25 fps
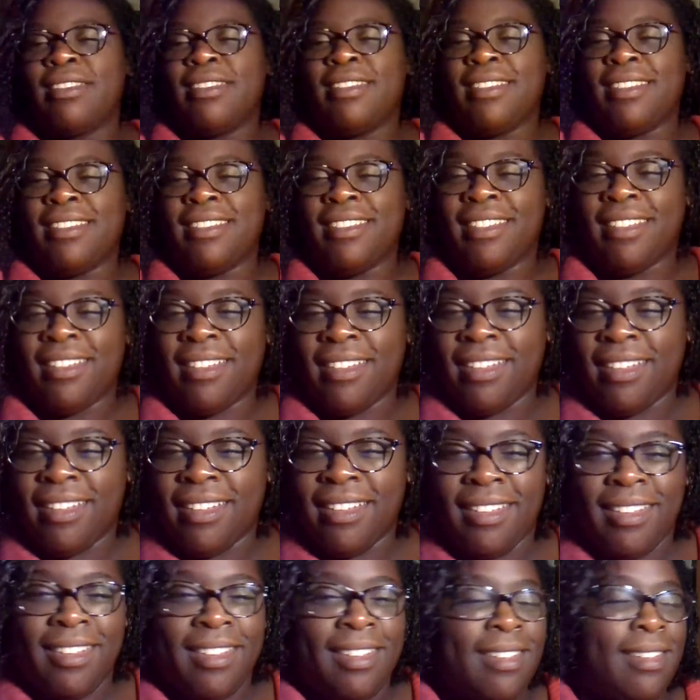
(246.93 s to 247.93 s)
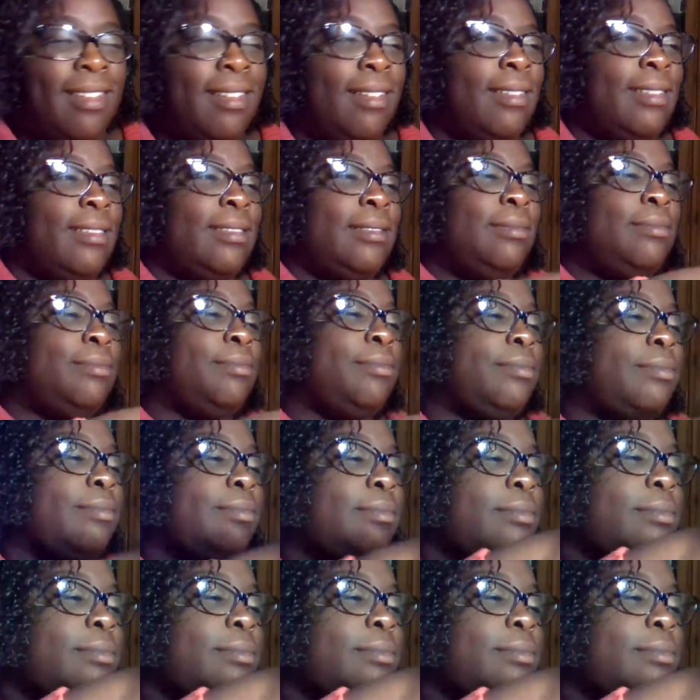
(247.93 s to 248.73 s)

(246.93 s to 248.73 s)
[no speech]